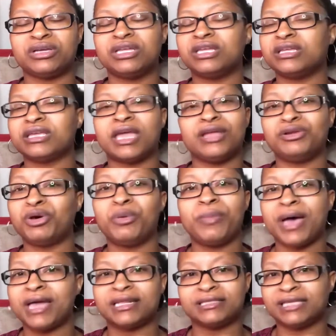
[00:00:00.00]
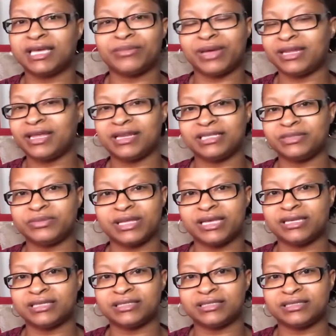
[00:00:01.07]
Can't nobody take my daddy's
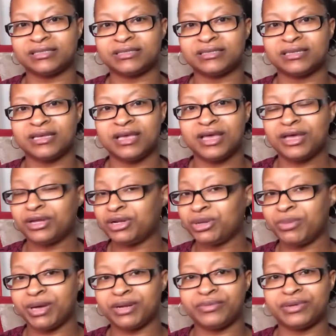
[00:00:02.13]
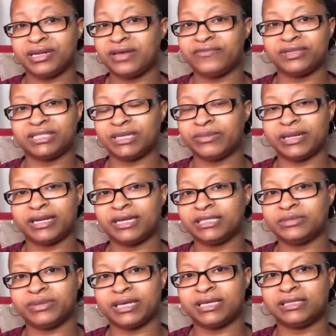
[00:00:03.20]
place. Nobody would never take my daddy's
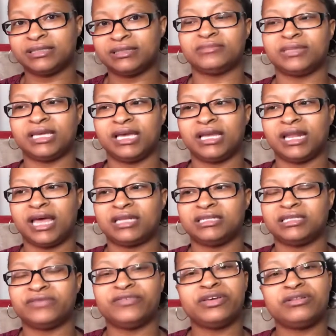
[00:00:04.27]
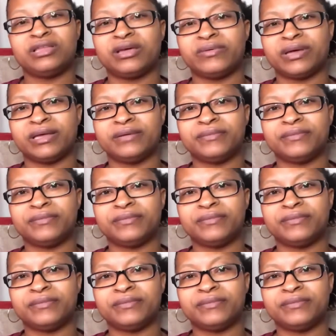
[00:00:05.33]
place. And I just feel that way.